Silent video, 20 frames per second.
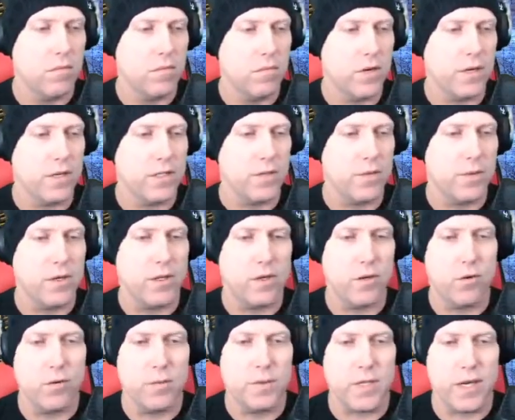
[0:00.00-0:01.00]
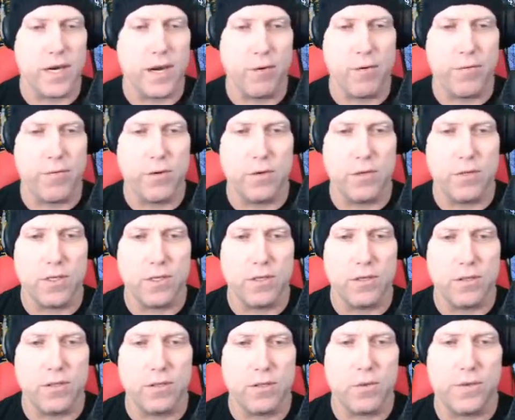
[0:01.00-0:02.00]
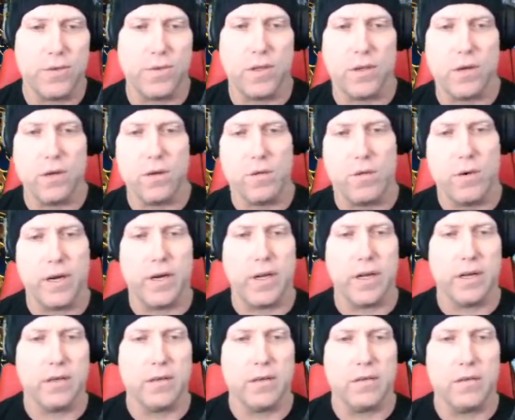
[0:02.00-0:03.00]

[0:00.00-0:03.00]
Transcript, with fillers: Wait, someone in the group said I refuse to heal Swifty. Why not?